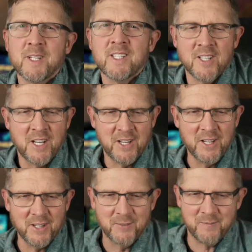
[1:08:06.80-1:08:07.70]

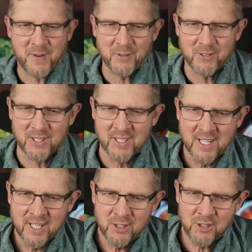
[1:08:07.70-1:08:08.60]
who posted
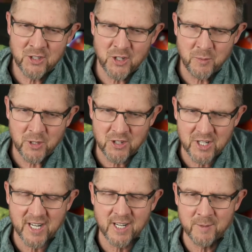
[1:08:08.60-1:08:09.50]
stupid
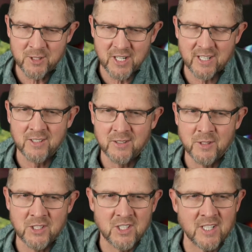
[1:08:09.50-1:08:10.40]
shite on my channel,
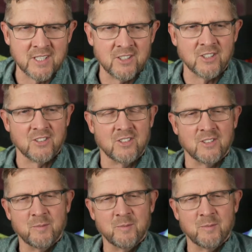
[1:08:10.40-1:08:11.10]
which just